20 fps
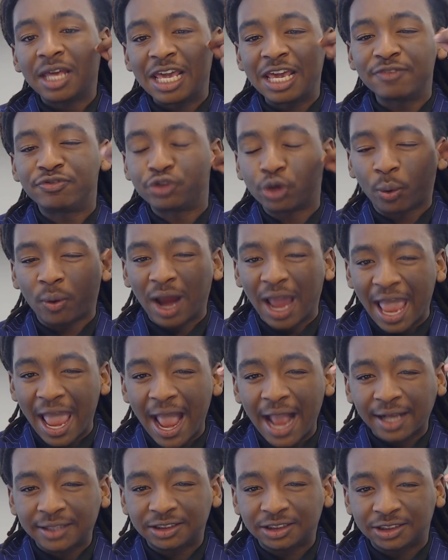if your
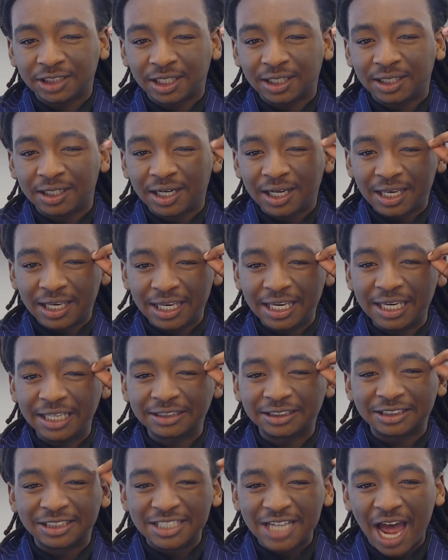action
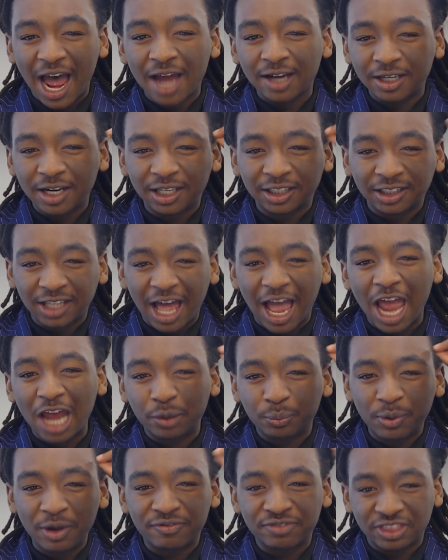is not
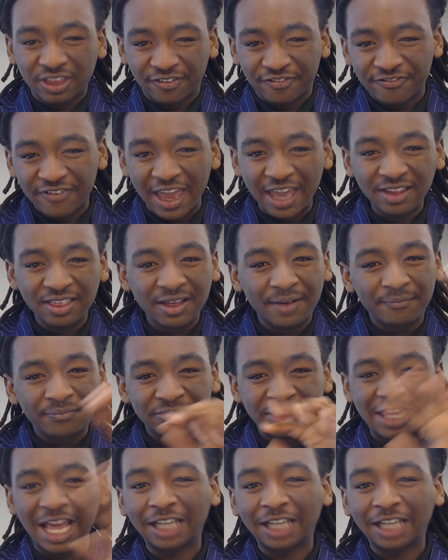aligned with the faith,